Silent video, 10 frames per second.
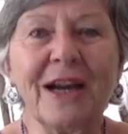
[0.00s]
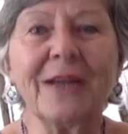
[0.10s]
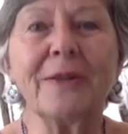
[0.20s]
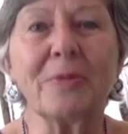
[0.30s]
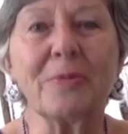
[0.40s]

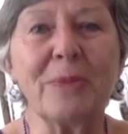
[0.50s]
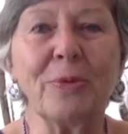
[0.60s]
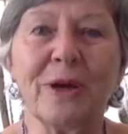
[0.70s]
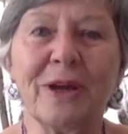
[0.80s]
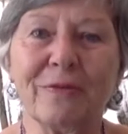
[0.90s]
I
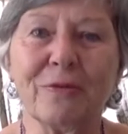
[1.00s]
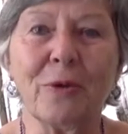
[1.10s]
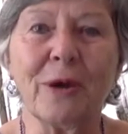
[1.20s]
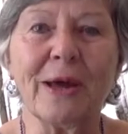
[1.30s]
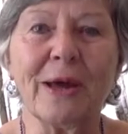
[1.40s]
find that
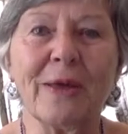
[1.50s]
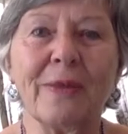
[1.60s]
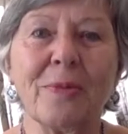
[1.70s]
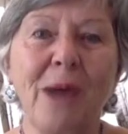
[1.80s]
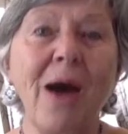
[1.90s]
people give
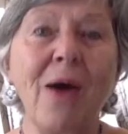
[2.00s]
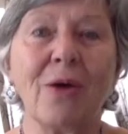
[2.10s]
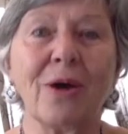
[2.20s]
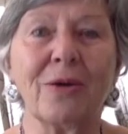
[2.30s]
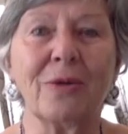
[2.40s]
away their
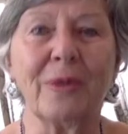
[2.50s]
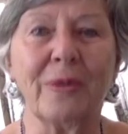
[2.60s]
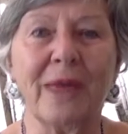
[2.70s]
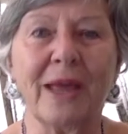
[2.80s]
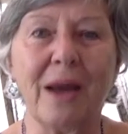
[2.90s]
power
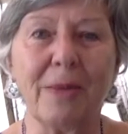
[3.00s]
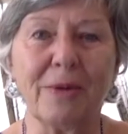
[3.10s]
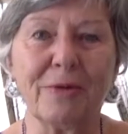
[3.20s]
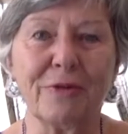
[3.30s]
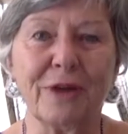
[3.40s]
when they
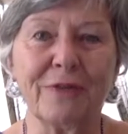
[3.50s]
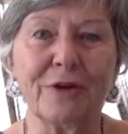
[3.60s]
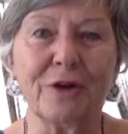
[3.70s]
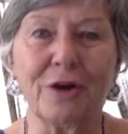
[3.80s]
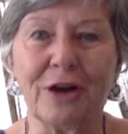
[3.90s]
come in
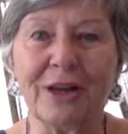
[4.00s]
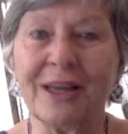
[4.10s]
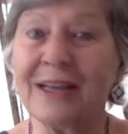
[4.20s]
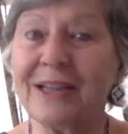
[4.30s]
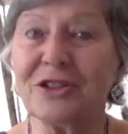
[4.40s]
front of an
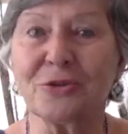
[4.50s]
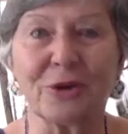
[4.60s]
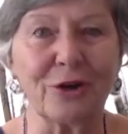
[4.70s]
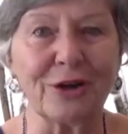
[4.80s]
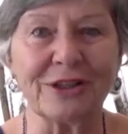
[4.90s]

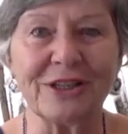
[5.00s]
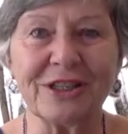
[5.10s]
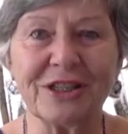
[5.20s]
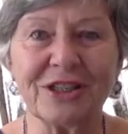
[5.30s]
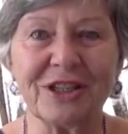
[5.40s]
audience or an
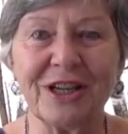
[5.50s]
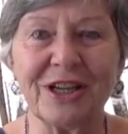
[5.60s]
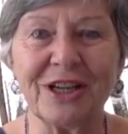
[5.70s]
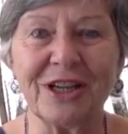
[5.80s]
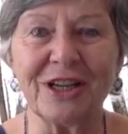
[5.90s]

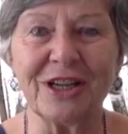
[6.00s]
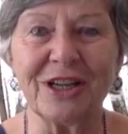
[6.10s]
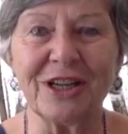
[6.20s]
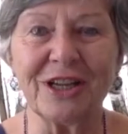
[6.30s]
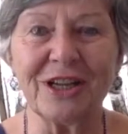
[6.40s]
audition